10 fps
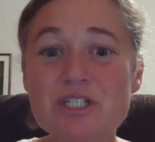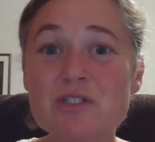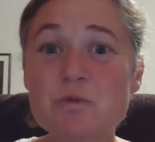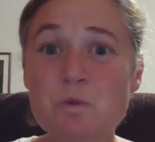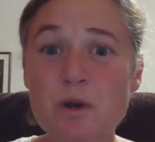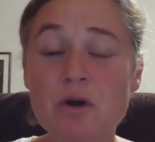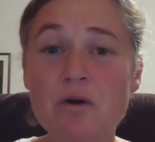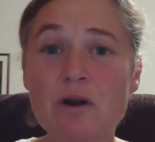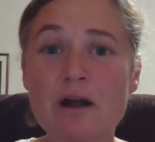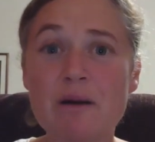is
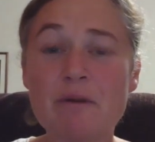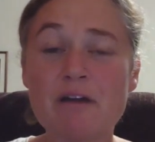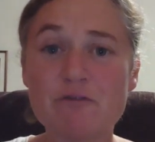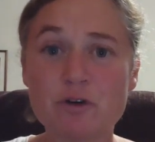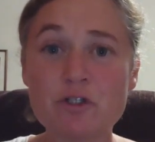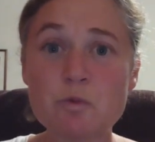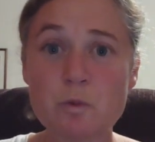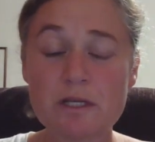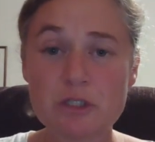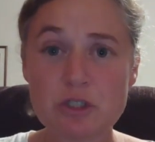where I first
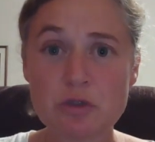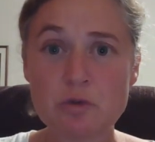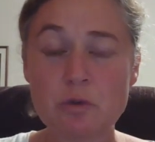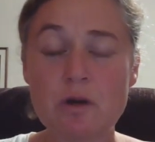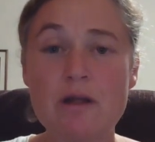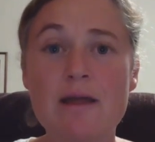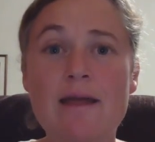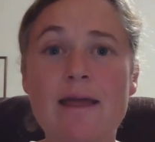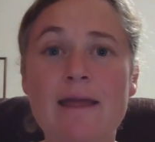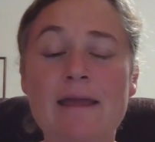went to.
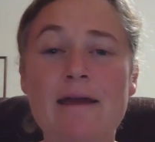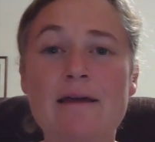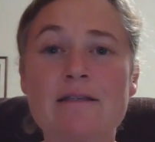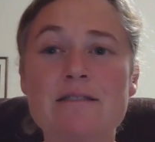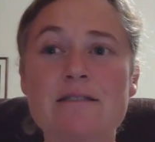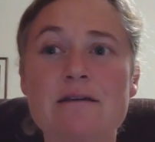And